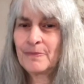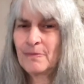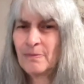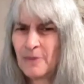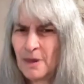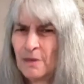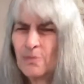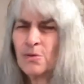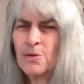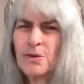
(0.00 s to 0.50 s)

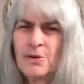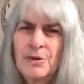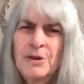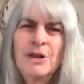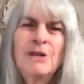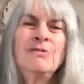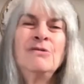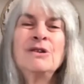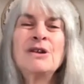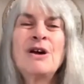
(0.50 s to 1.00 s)
people who
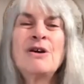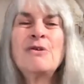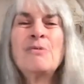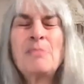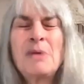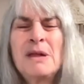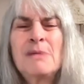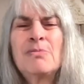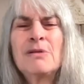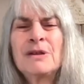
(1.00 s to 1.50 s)
you know,
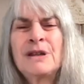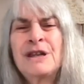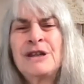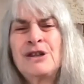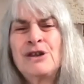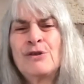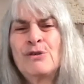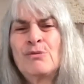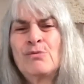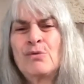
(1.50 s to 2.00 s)
people in
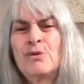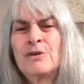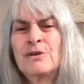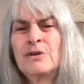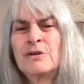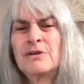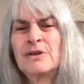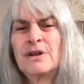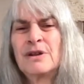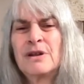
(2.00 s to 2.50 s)
your world,